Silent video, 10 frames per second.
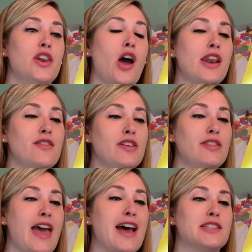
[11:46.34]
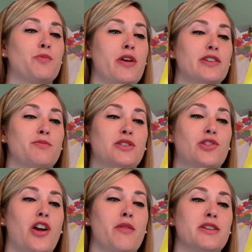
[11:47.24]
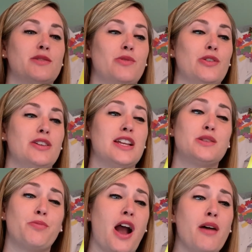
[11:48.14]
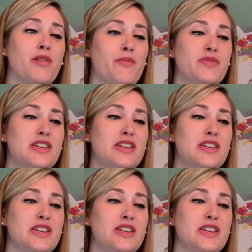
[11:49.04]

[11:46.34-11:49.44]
Not even that spoils Mr. Kermit's mood. It's a problem.